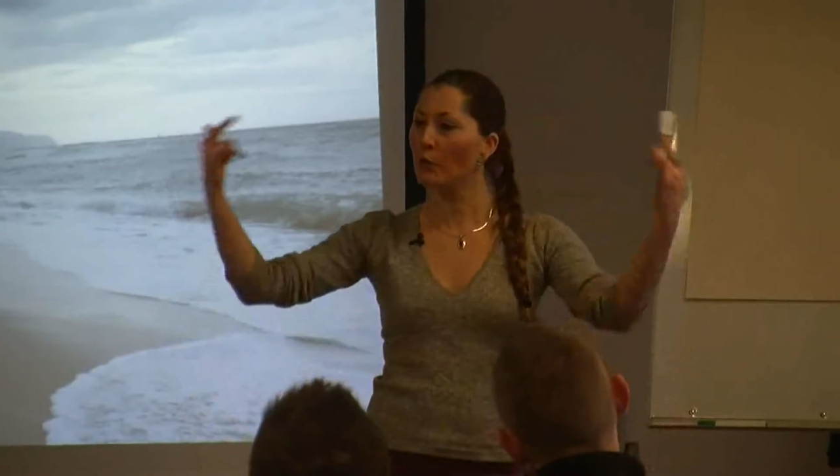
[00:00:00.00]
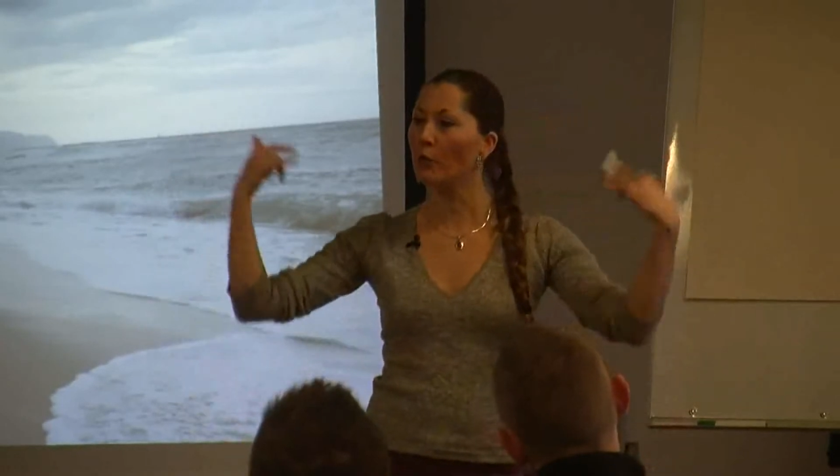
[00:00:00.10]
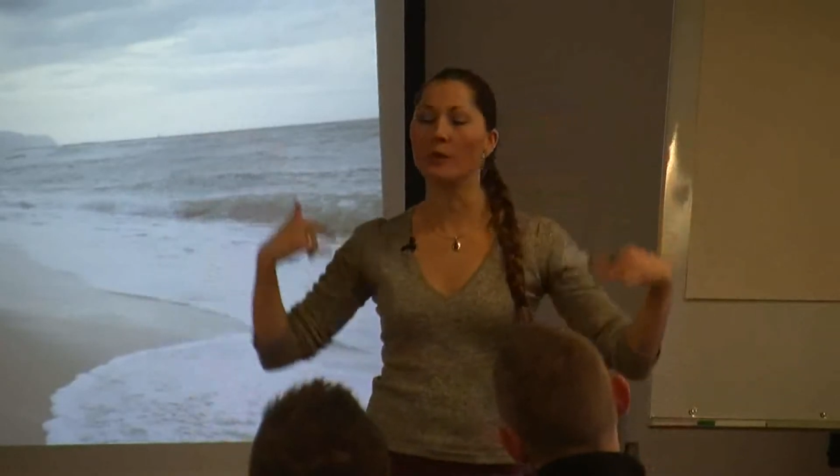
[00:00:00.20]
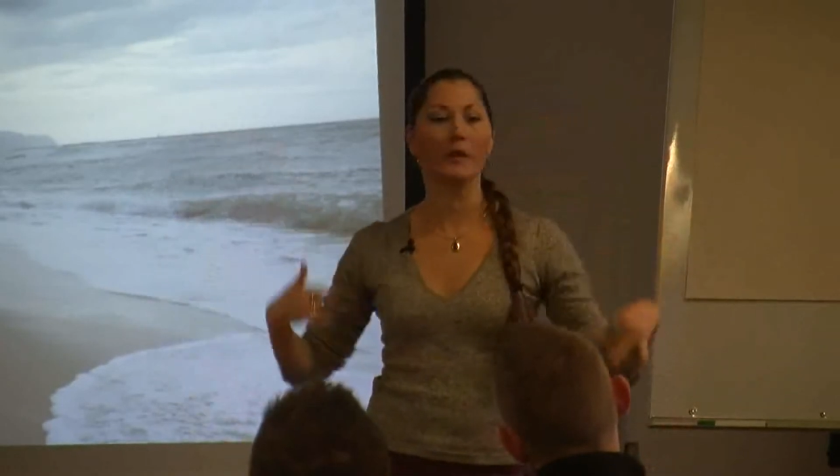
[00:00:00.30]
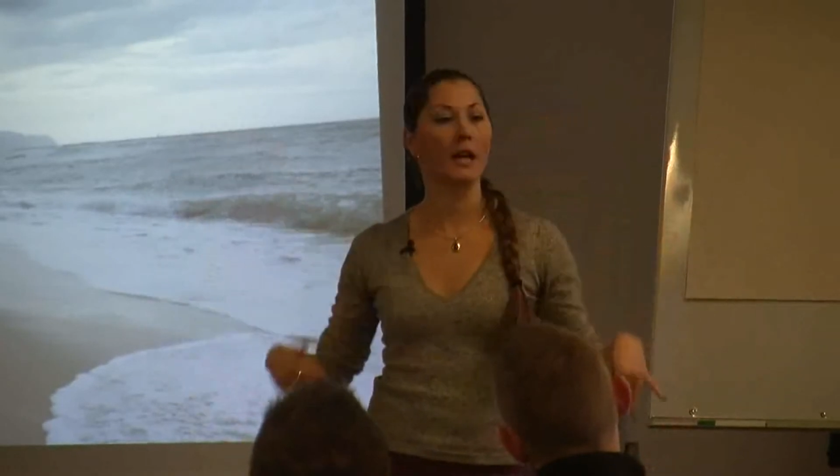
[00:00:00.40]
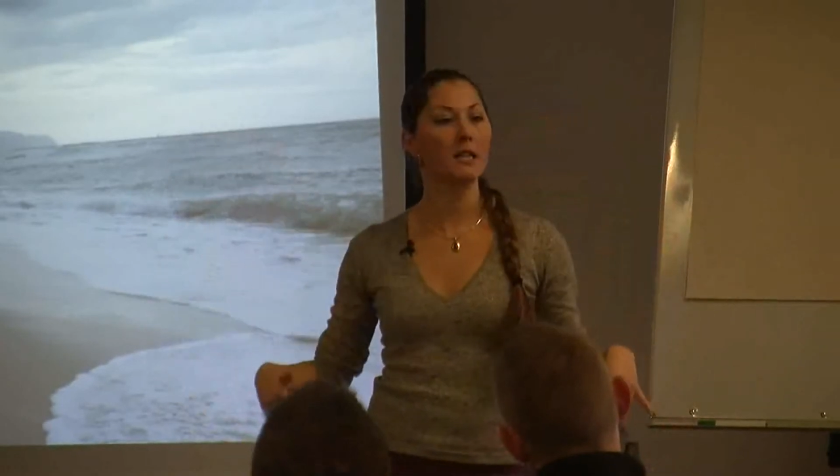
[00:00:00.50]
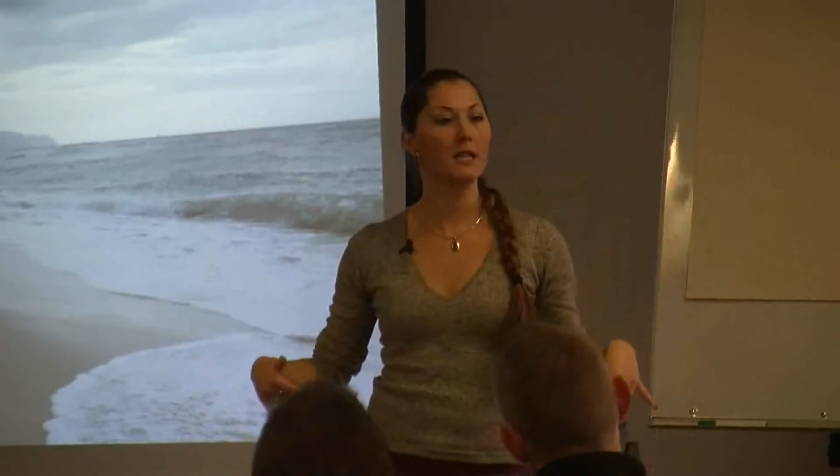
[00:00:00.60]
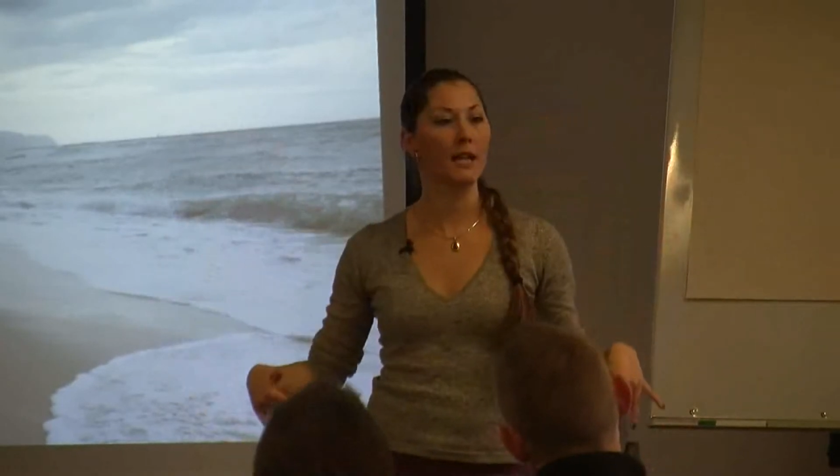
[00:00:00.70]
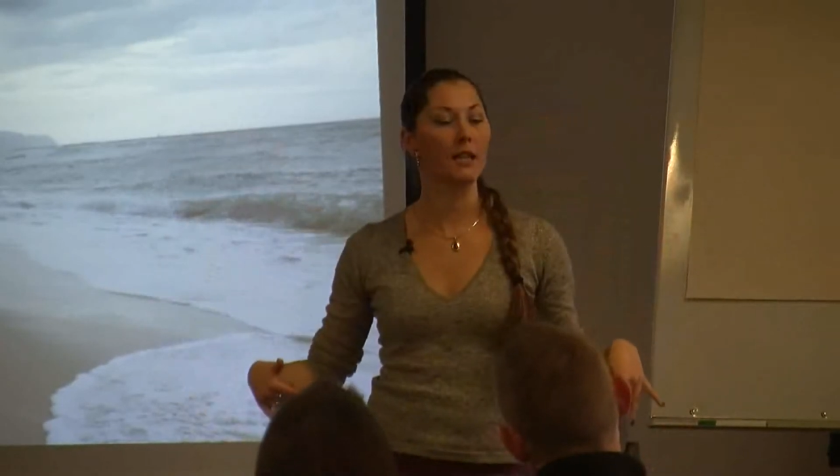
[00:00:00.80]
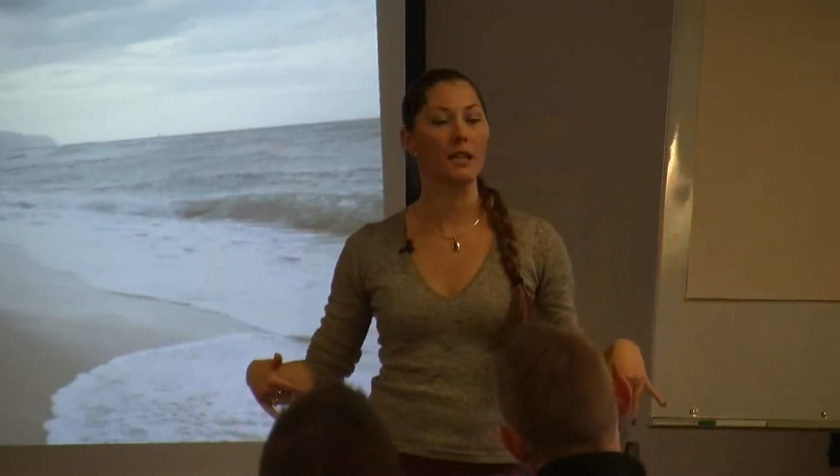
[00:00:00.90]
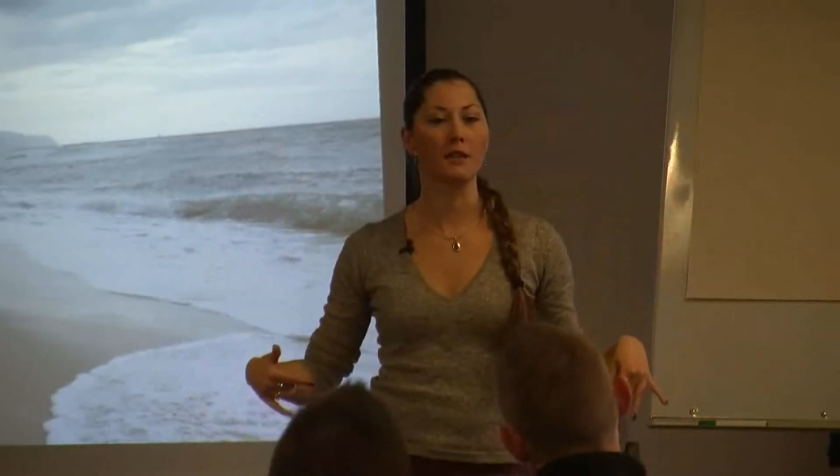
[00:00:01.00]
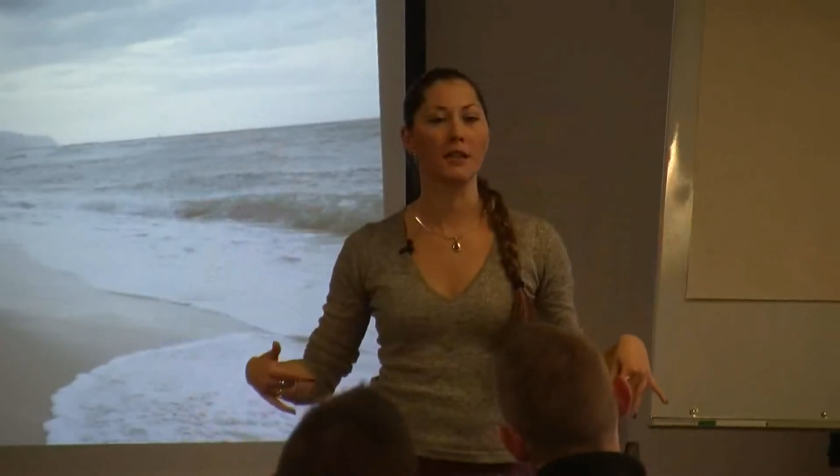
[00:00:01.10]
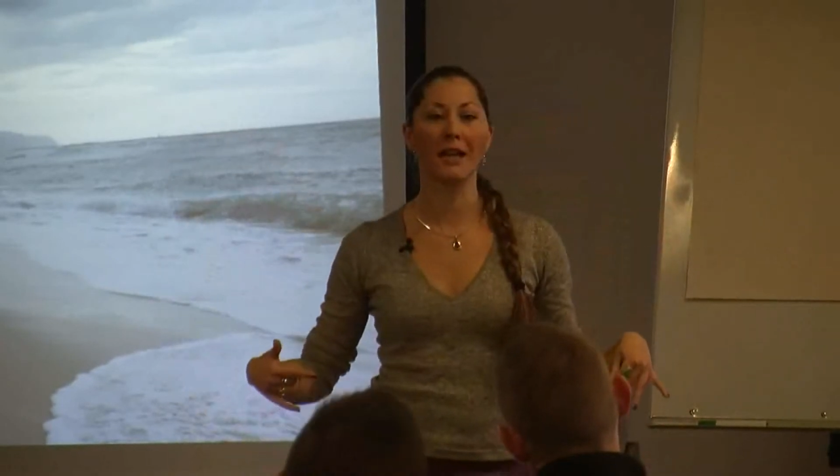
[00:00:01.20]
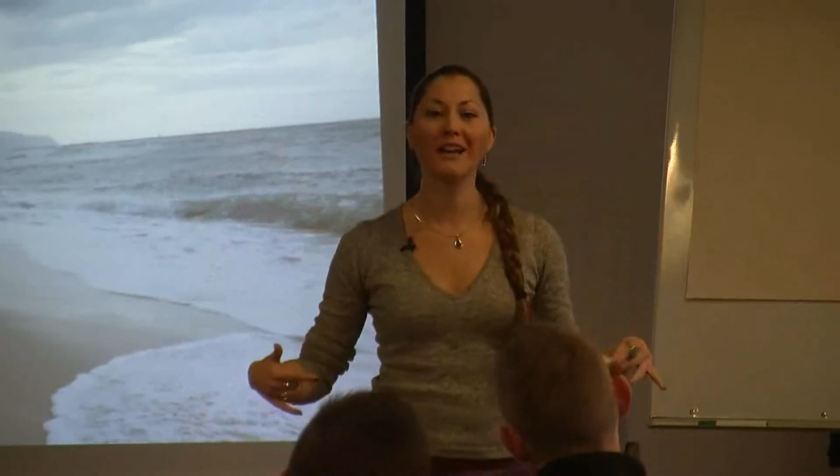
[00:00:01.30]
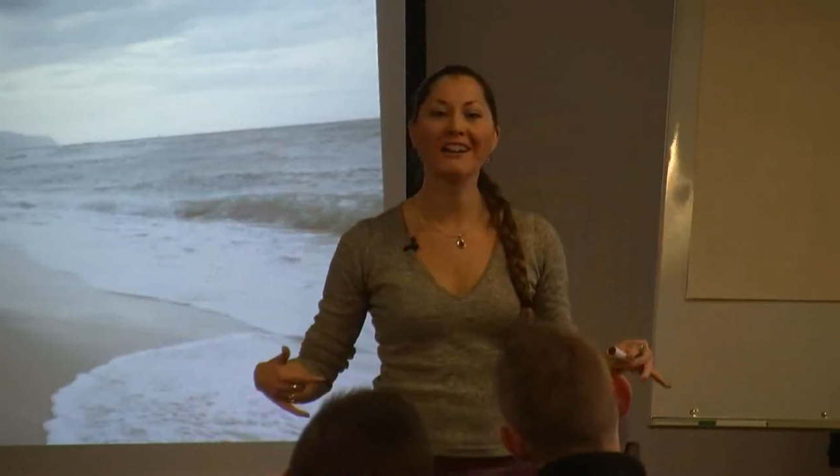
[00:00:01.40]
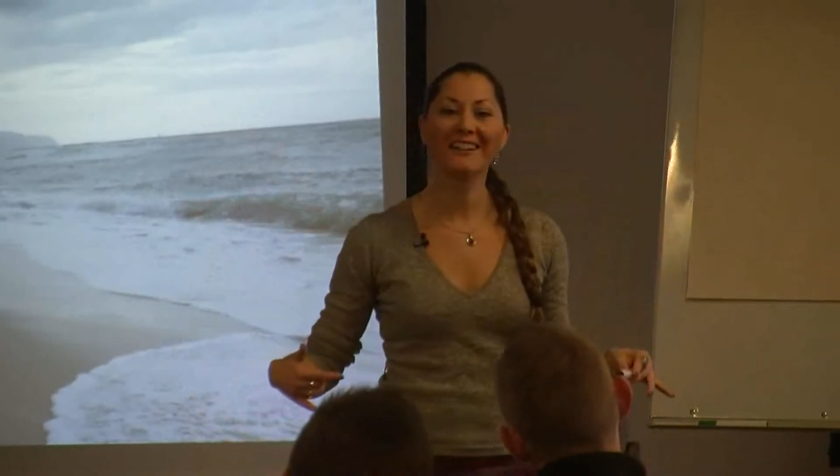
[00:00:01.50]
woman that's standing there?